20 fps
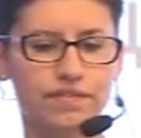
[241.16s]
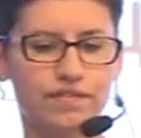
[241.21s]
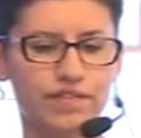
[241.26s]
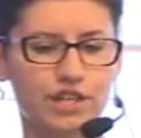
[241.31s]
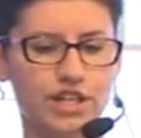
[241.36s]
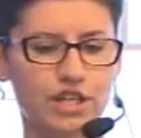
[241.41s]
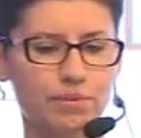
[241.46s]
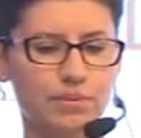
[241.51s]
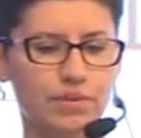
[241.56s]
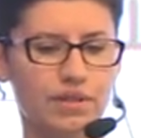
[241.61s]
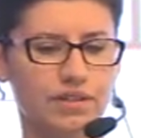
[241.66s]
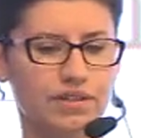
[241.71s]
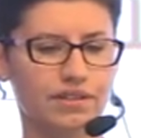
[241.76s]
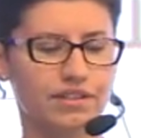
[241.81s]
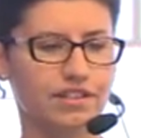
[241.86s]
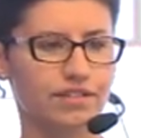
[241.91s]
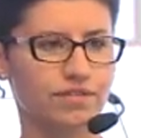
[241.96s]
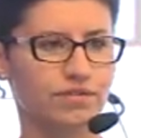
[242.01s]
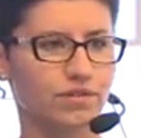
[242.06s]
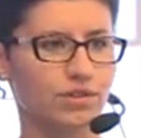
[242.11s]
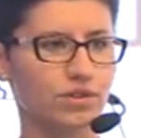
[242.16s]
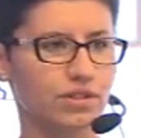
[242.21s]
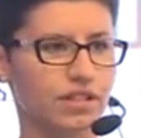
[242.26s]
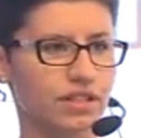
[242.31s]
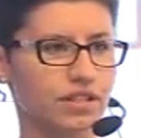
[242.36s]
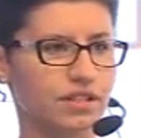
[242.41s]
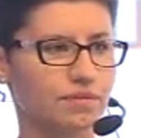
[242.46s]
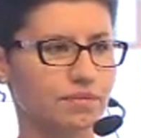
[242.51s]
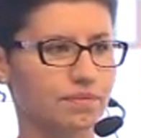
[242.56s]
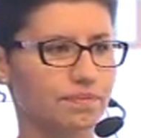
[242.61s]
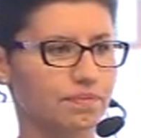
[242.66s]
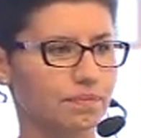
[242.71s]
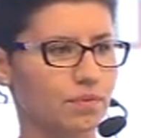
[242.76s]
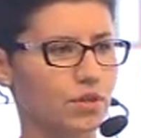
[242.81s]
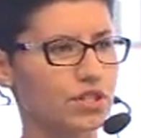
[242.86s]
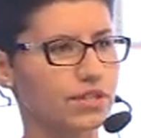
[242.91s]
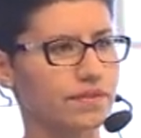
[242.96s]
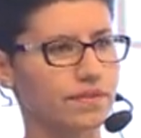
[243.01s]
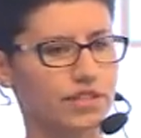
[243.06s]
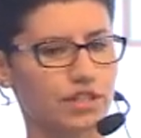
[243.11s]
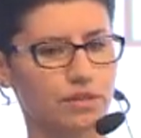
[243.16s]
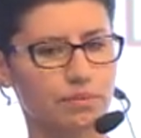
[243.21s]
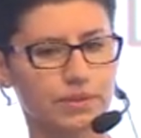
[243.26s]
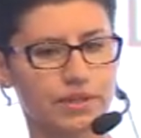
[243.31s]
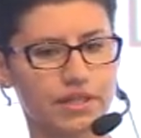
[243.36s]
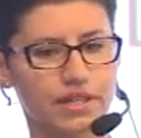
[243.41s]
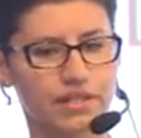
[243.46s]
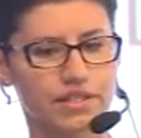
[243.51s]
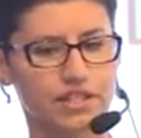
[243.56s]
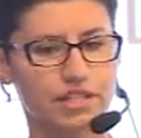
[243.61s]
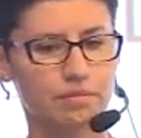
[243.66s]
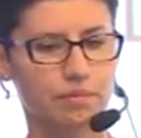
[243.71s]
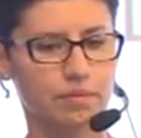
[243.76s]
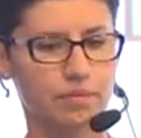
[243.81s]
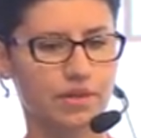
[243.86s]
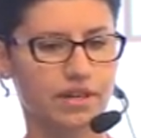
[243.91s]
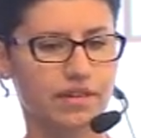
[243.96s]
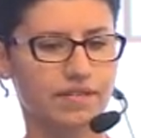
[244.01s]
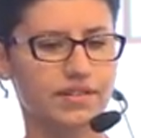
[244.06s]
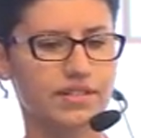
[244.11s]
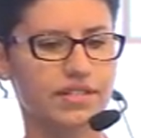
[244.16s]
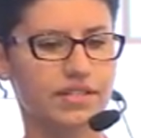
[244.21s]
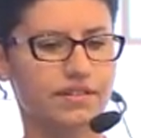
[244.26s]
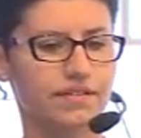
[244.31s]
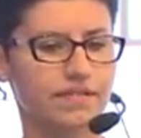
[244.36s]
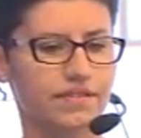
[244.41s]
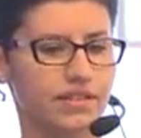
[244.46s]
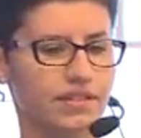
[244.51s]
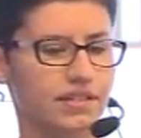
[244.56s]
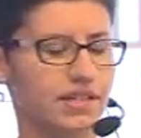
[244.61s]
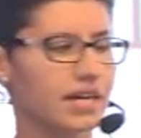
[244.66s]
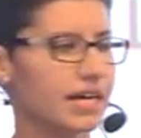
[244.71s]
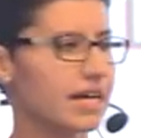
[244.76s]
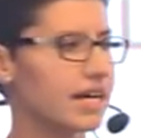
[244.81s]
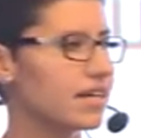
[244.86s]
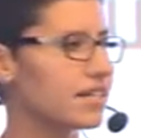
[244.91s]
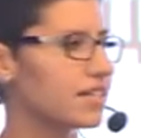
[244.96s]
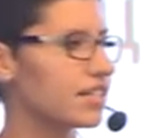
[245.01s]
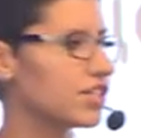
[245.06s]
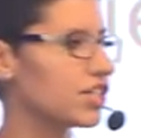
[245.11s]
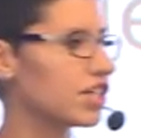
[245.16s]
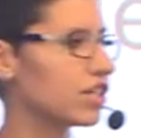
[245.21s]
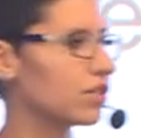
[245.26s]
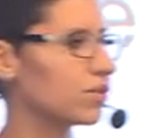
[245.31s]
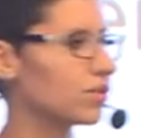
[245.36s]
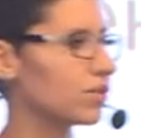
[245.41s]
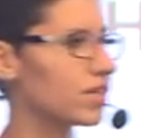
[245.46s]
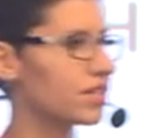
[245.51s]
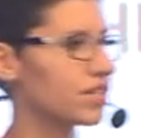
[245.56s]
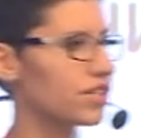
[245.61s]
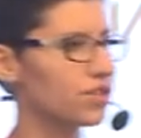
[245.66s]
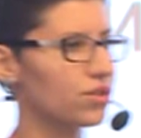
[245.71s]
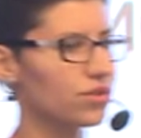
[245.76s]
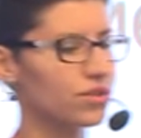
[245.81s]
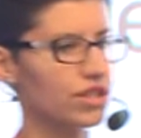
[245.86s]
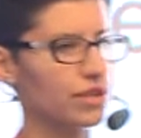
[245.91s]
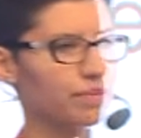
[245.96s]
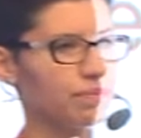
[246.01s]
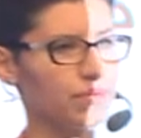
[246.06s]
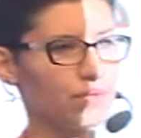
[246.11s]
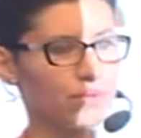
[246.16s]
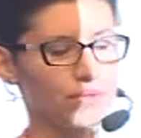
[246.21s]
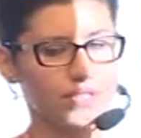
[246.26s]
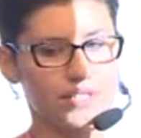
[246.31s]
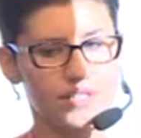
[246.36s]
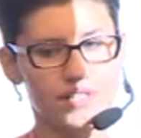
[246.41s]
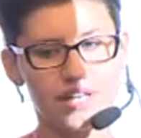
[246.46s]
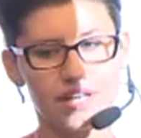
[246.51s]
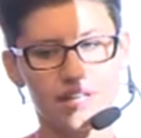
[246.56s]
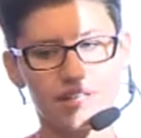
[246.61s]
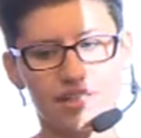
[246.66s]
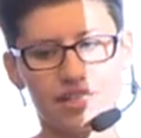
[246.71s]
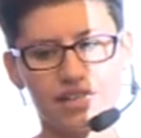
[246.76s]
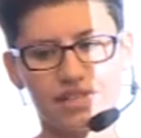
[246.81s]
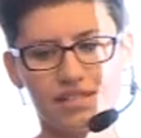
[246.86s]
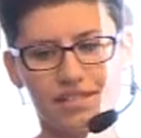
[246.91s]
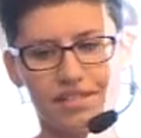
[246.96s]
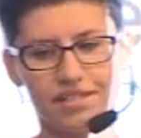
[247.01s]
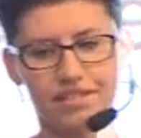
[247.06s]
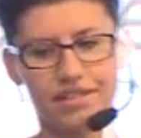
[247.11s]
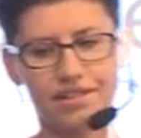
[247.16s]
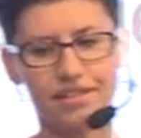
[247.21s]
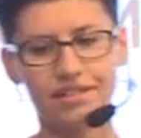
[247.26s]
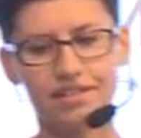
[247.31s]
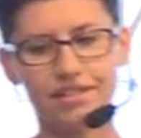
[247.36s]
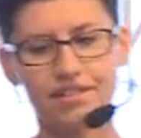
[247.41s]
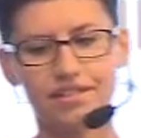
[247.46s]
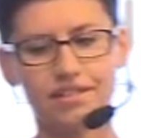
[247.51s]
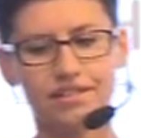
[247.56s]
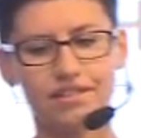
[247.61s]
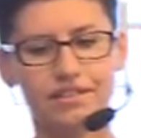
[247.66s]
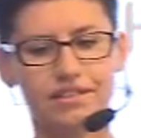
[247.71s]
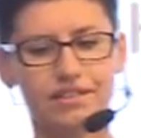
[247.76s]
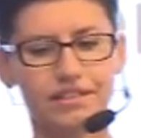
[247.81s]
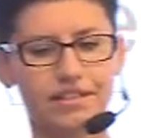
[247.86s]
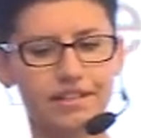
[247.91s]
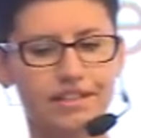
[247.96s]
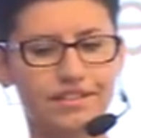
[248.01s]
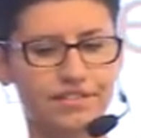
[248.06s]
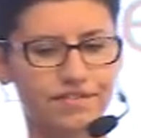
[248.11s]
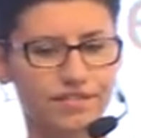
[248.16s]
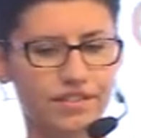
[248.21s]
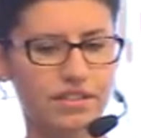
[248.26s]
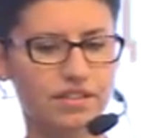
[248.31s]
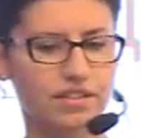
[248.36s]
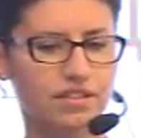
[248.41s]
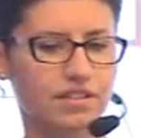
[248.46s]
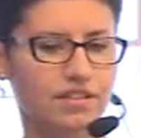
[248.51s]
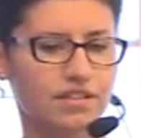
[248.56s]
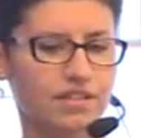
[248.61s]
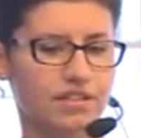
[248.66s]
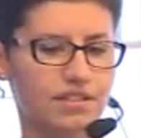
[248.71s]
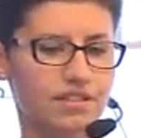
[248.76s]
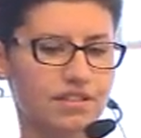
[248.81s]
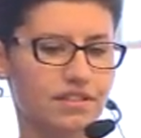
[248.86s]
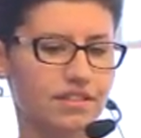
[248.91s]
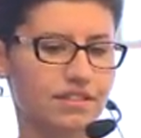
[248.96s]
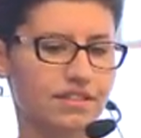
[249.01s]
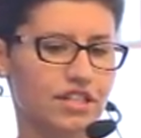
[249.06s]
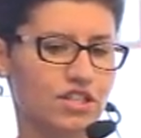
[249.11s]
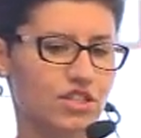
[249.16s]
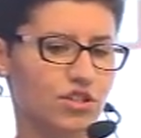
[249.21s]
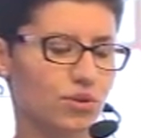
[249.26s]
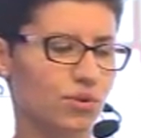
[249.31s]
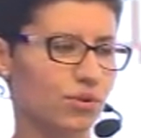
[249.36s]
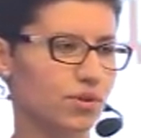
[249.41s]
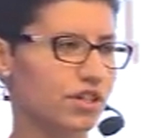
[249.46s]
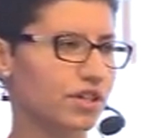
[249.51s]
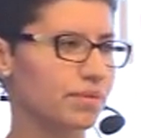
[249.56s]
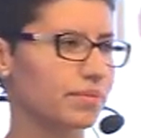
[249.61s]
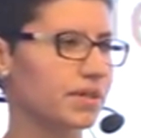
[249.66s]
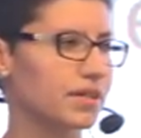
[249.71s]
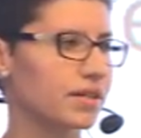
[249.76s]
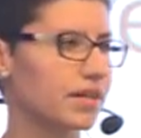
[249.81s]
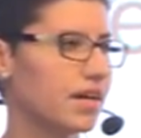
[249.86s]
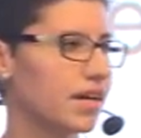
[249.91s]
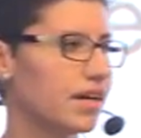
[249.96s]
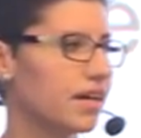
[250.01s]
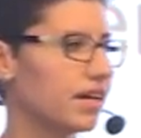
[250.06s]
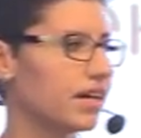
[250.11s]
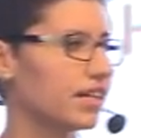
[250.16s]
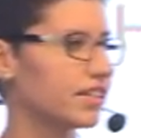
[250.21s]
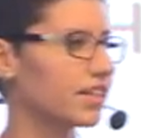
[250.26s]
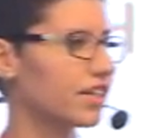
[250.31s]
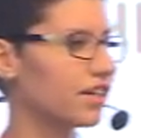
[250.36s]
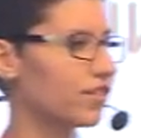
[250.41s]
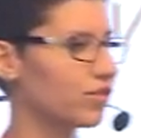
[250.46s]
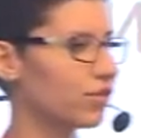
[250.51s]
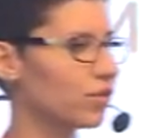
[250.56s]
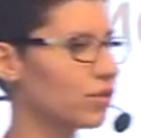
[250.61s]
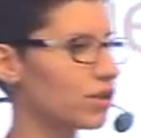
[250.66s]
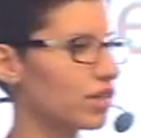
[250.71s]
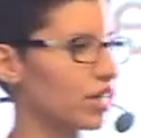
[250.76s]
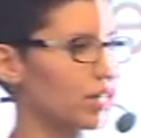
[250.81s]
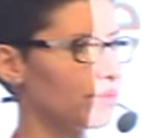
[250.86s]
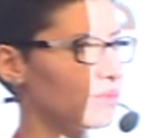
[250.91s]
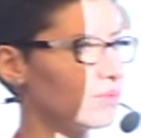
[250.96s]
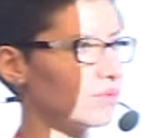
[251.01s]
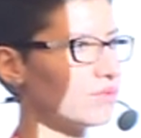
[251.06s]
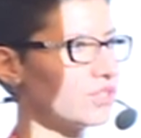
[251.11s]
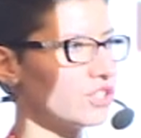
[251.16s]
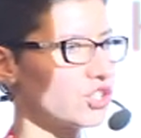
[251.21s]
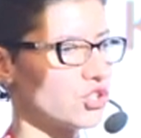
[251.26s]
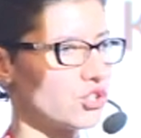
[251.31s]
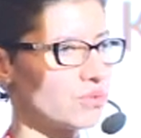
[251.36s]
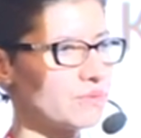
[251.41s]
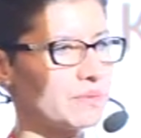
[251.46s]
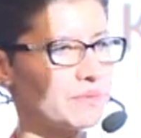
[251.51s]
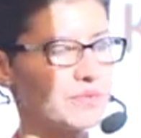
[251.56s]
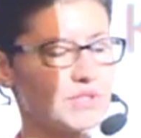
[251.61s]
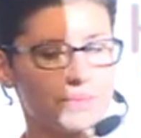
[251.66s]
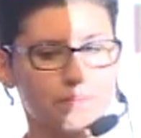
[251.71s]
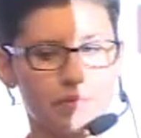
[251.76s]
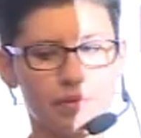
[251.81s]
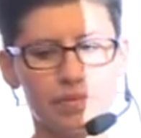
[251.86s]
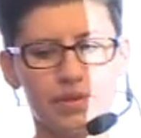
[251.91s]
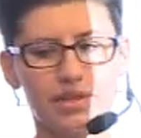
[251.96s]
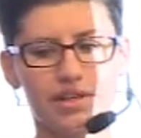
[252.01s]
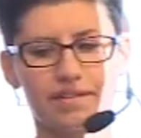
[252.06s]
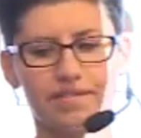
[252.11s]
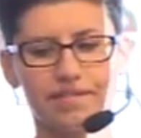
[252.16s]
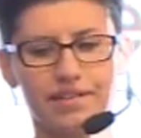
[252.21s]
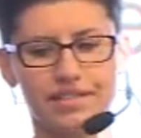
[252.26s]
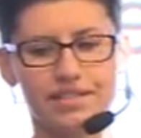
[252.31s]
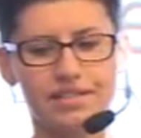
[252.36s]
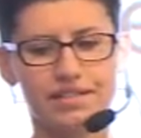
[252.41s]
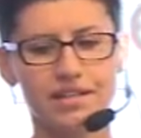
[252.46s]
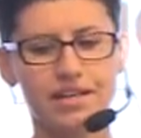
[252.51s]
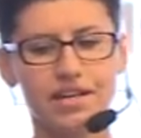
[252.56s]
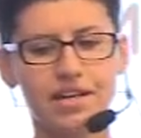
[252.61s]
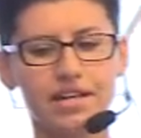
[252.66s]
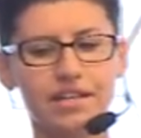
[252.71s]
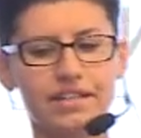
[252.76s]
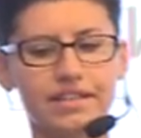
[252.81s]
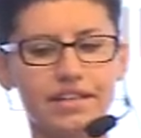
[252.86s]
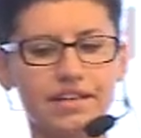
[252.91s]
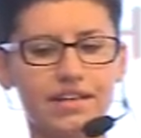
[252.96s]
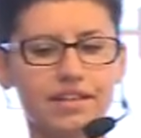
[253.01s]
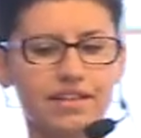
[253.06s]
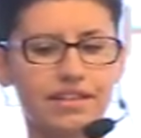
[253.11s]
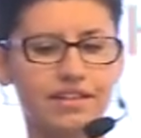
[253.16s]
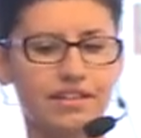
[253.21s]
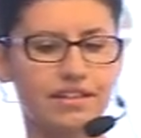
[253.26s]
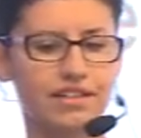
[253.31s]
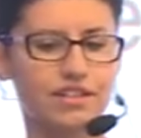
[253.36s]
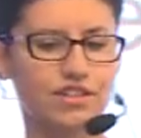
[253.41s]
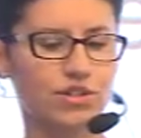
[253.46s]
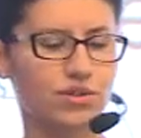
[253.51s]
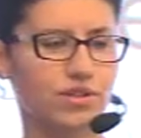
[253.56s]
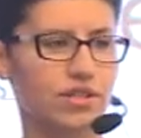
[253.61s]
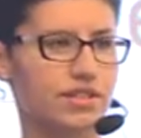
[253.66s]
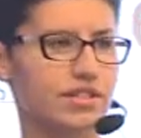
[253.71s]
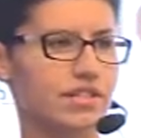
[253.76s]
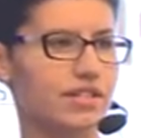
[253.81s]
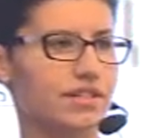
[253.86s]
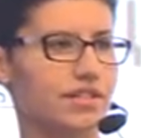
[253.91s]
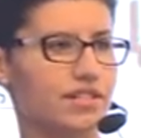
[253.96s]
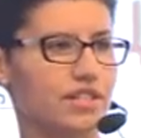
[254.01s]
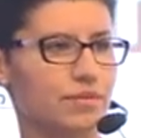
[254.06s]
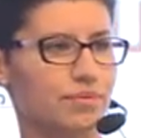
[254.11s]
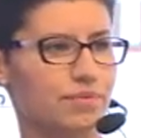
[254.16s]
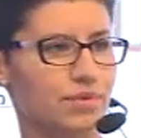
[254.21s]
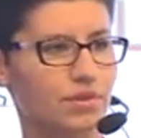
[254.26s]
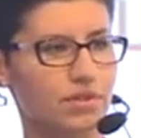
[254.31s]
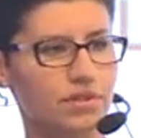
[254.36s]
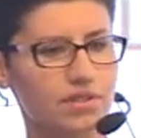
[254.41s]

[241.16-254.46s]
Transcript: with the server. So what happens when a user tries to publish an answer? First, a request is sent to create the answer.